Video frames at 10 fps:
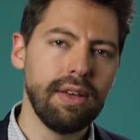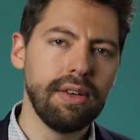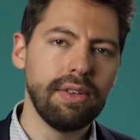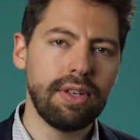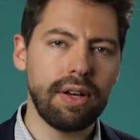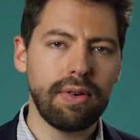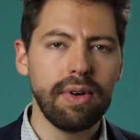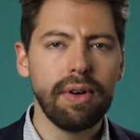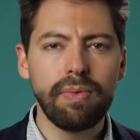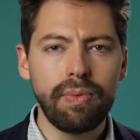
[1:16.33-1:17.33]
So
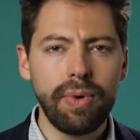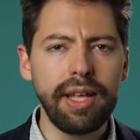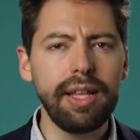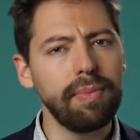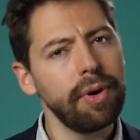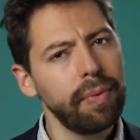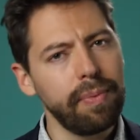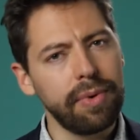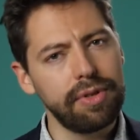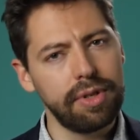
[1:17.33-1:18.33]
really what we
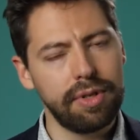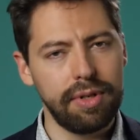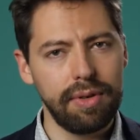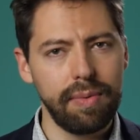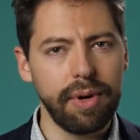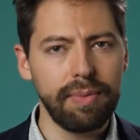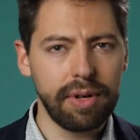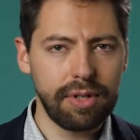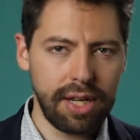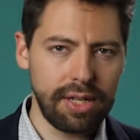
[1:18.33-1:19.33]
want to do when we're
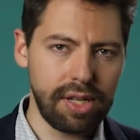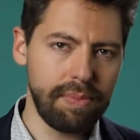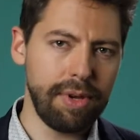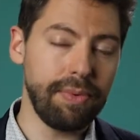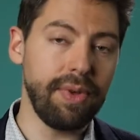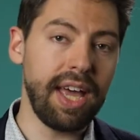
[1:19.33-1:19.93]
teaching people